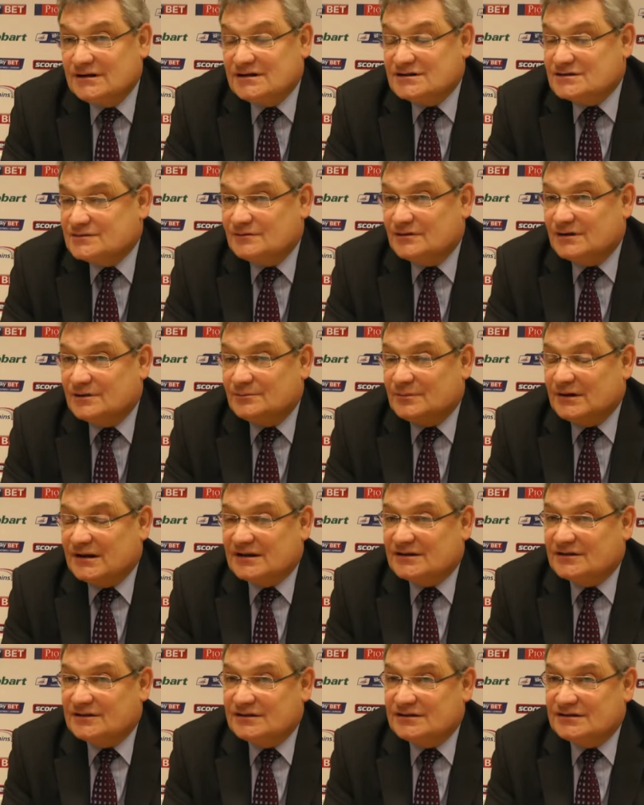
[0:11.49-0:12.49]
So we've gone
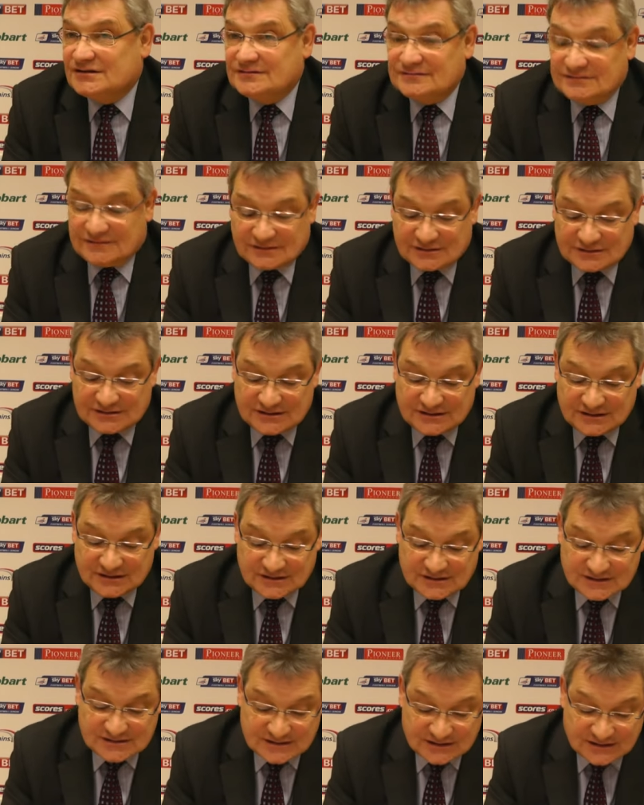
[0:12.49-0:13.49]
back 13, 14
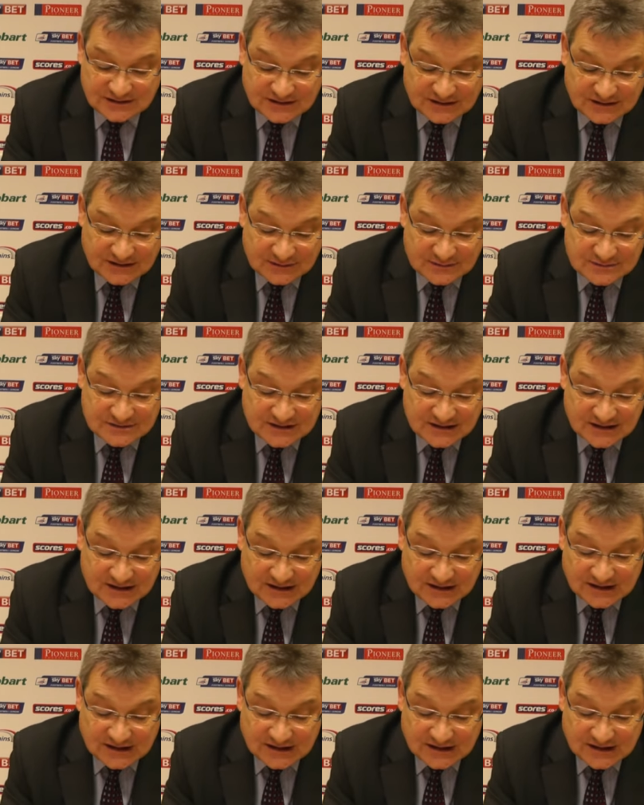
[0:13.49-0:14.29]
years on crowds.